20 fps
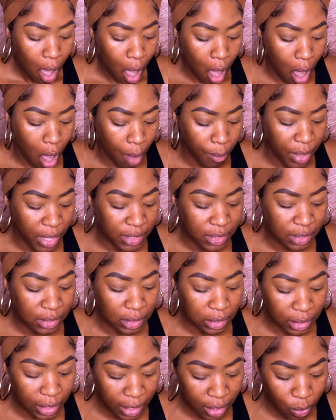It's
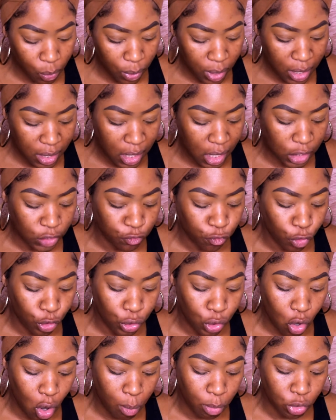liquid. It's for
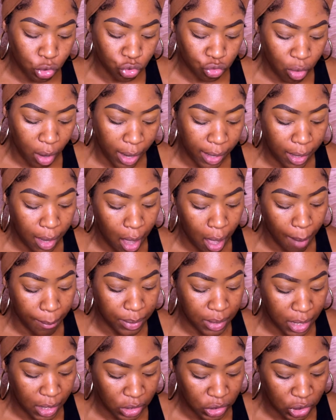normal, dry, and
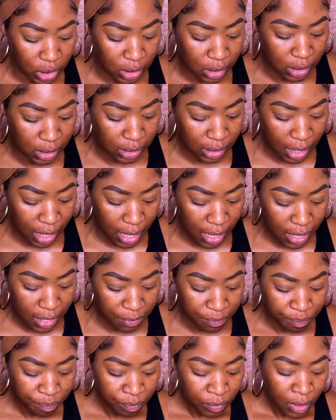combination
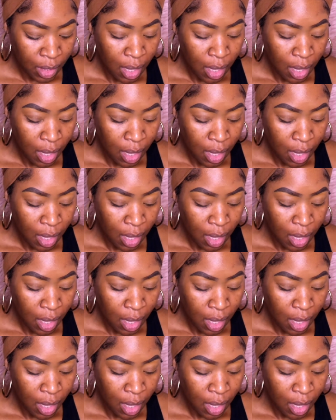skin.